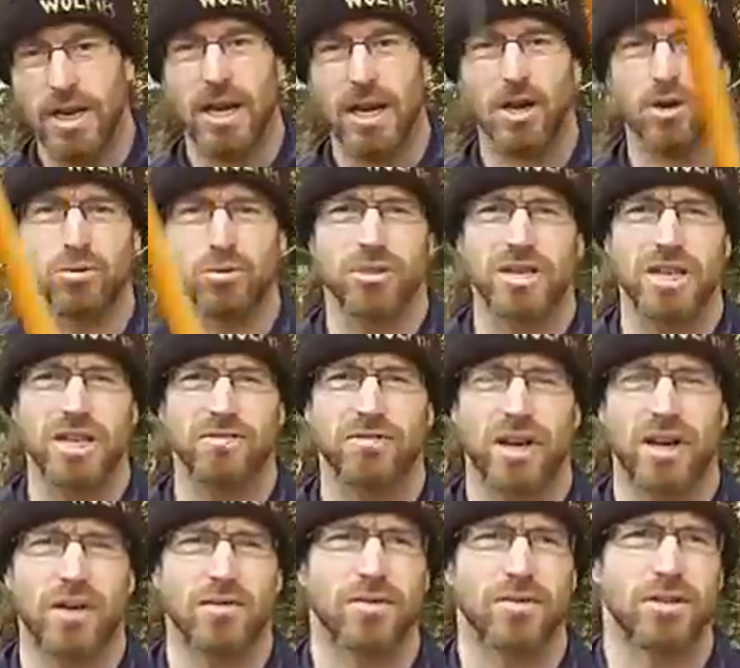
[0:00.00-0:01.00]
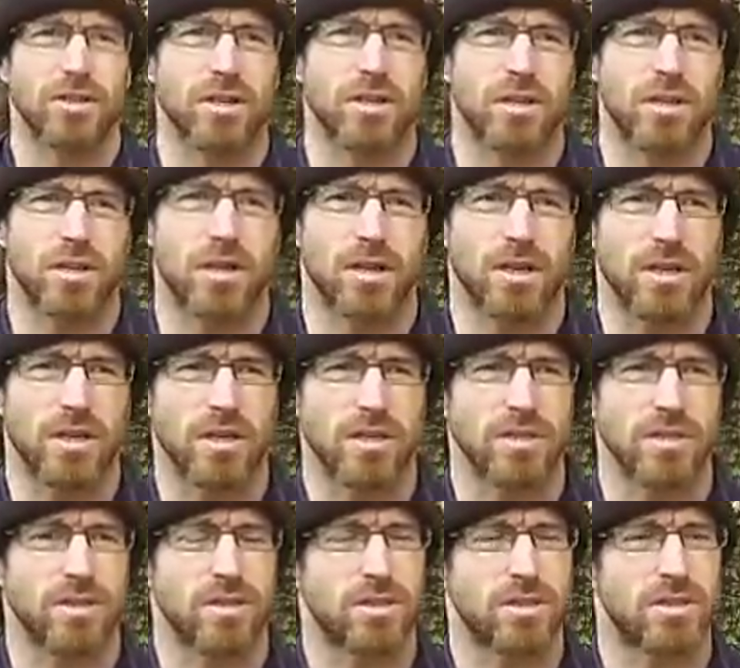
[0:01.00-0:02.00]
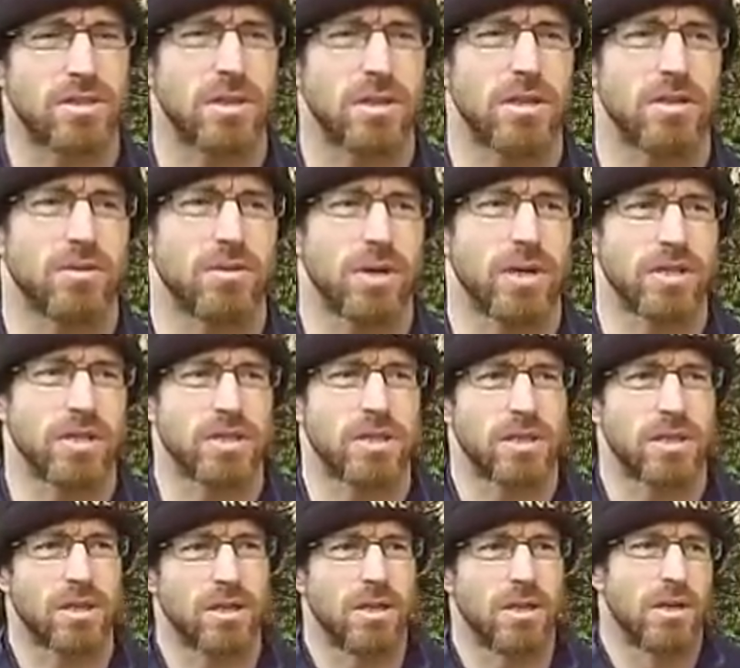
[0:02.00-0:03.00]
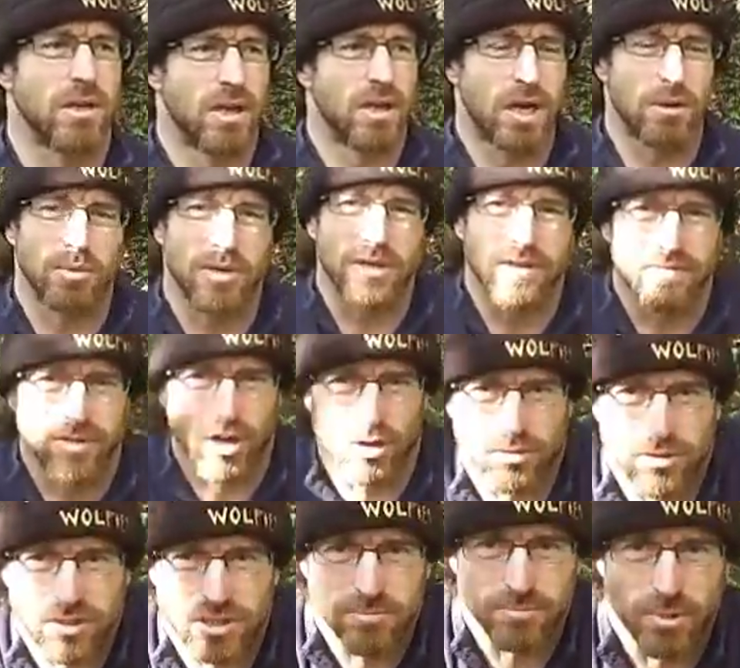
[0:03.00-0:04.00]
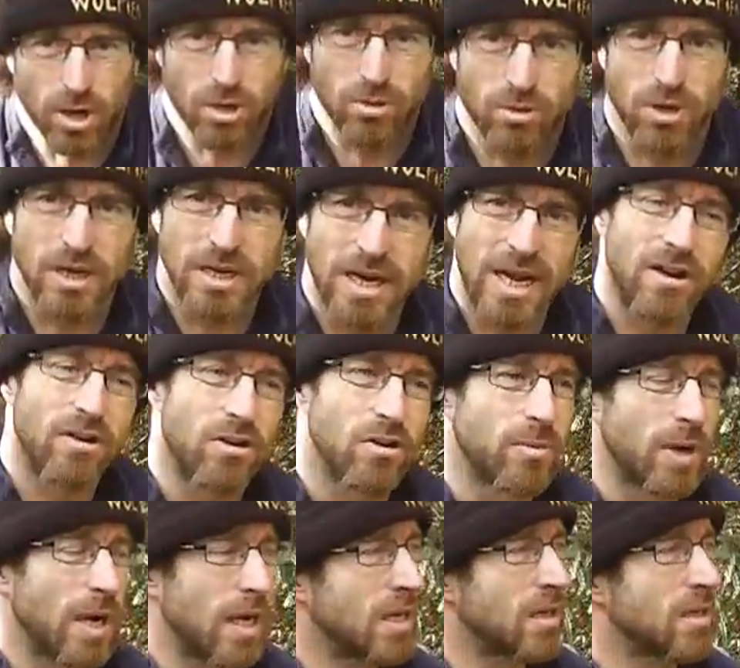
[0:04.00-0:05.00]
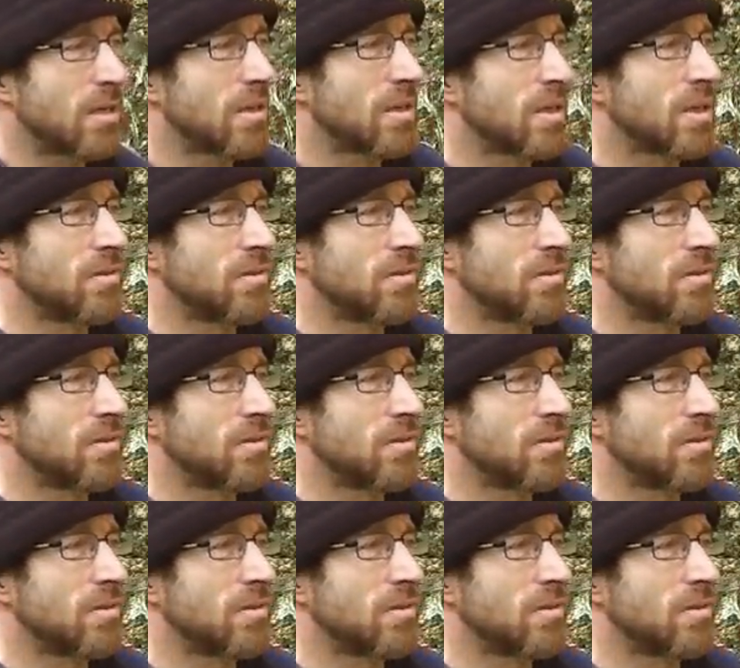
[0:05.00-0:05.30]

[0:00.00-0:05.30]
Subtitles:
Now Steve RALPHS is otherwise, I believe, known as the Bow and Arrow Man.